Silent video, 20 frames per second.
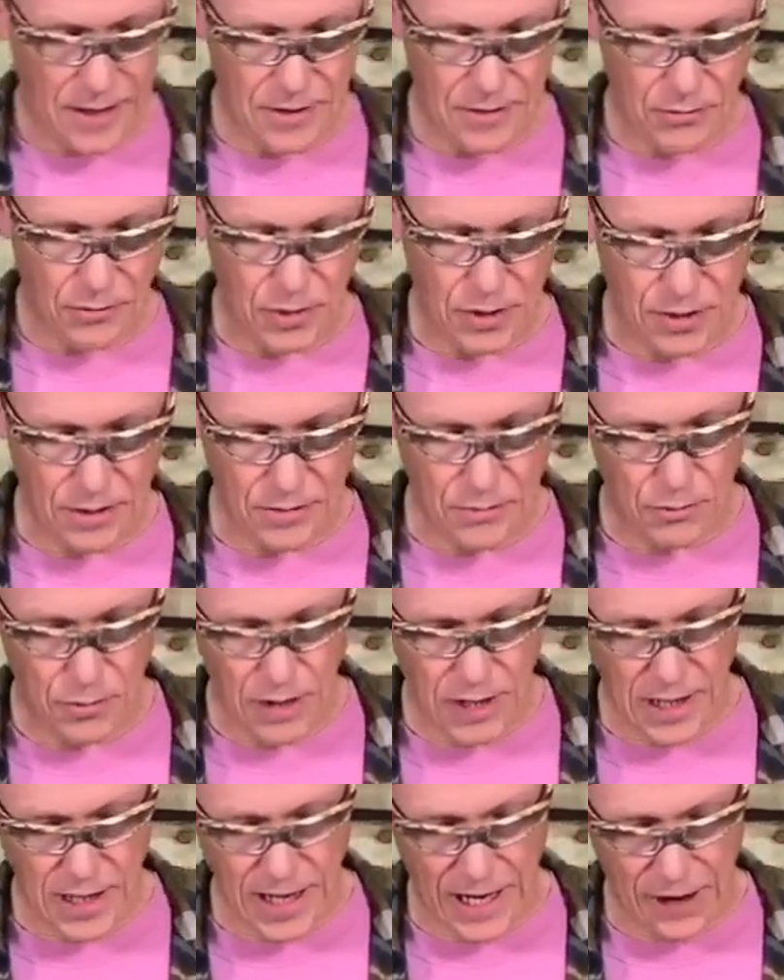we'll
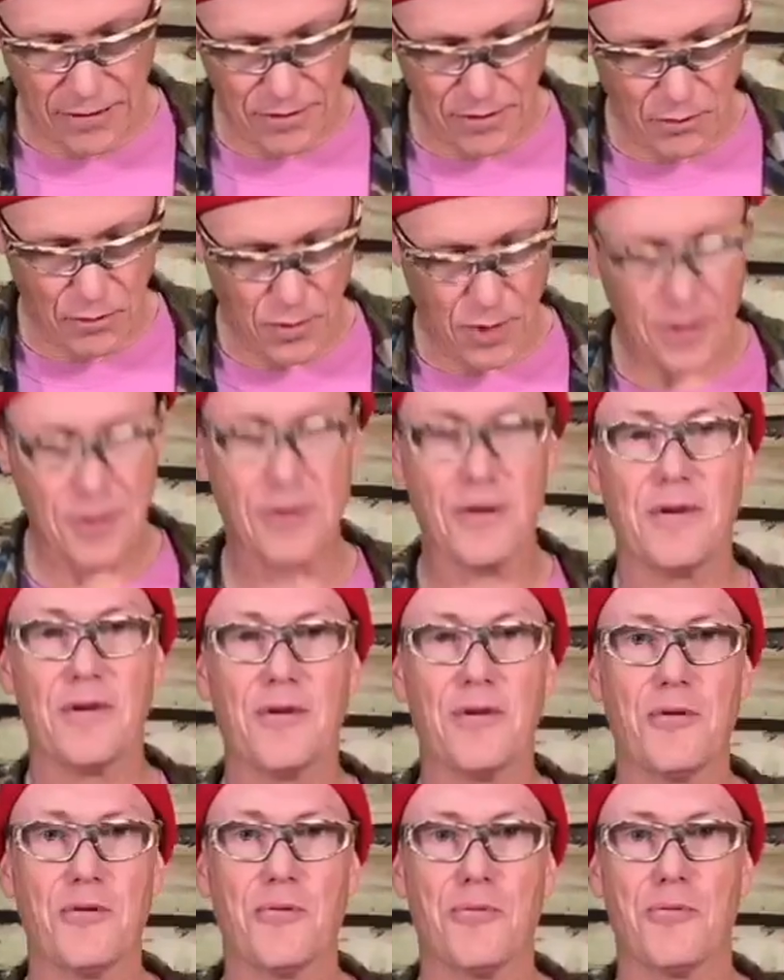allow them one
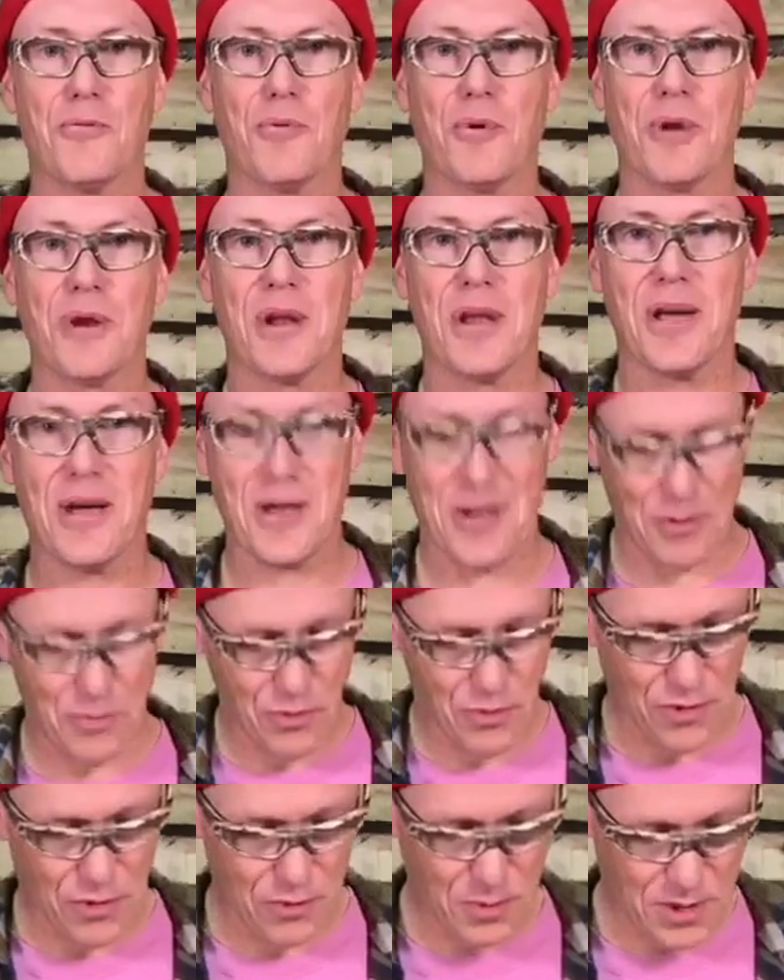
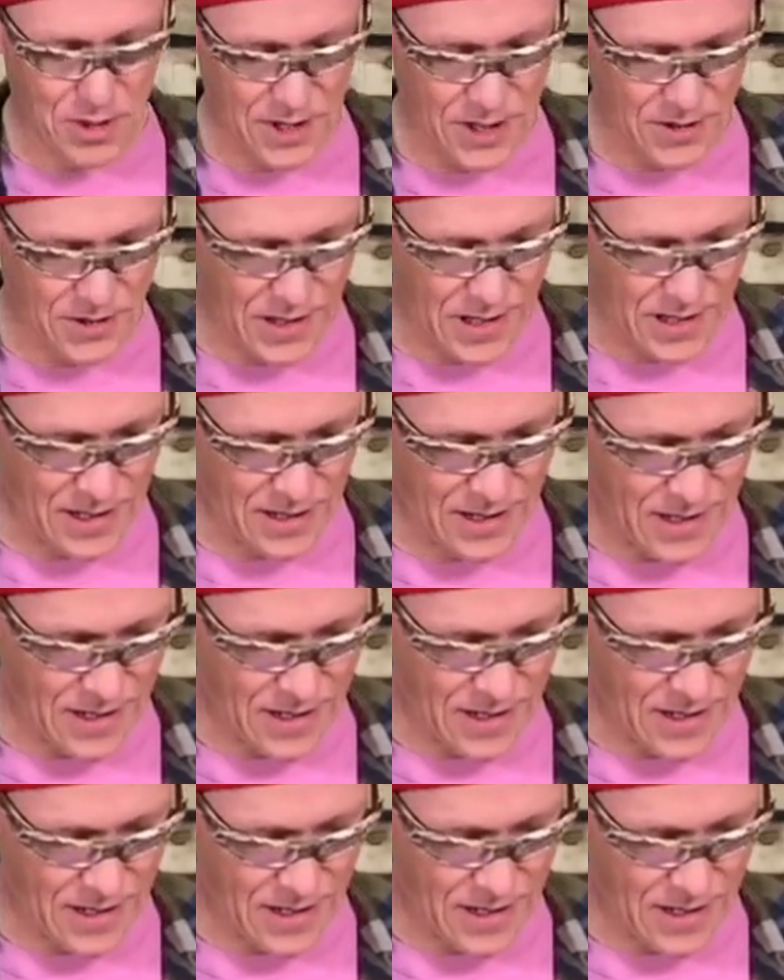improvement in the